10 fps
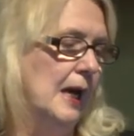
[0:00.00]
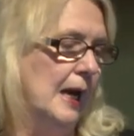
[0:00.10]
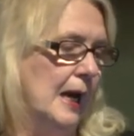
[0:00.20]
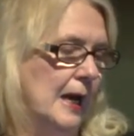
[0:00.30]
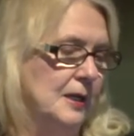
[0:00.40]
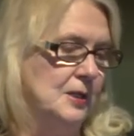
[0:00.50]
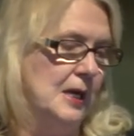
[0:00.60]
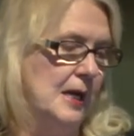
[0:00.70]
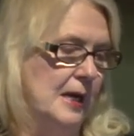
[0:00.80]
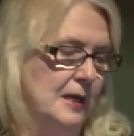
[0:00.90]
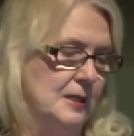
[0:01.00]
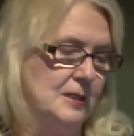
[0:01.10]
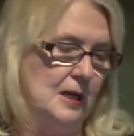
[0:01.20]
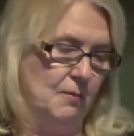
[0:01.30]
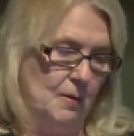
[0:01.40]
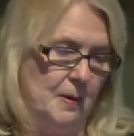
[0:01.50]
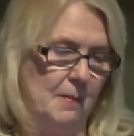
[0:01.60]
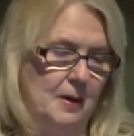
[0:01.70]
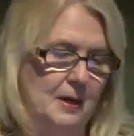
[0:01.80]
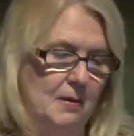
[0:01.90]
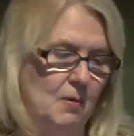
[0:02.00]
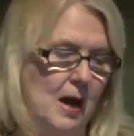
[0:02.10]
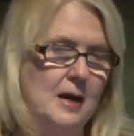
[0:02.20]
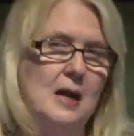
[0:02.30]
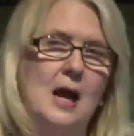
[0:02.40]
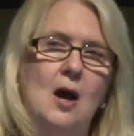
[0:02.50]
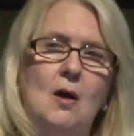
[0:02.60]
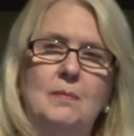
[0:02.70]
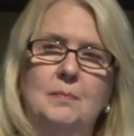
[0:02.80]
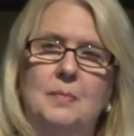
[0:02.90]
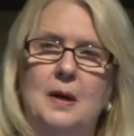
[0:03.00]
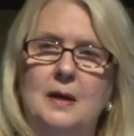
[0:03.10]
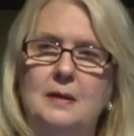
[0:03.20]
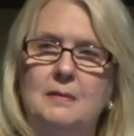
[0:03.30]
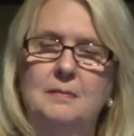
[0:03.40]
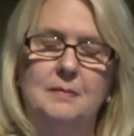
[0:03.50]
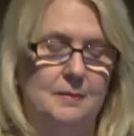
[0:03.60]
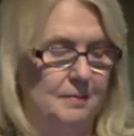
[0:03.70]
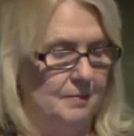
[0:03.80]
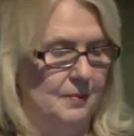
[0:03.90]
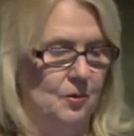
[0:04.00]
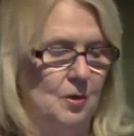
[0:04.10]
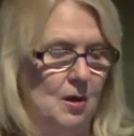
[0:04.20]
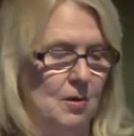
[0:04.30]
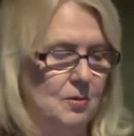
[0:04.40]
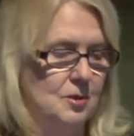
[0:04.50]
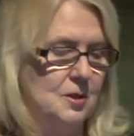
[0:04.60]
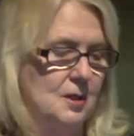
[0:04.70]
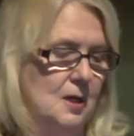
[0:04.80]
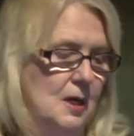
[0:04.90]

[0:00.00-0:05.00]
And he is a Republican right now, but who knows?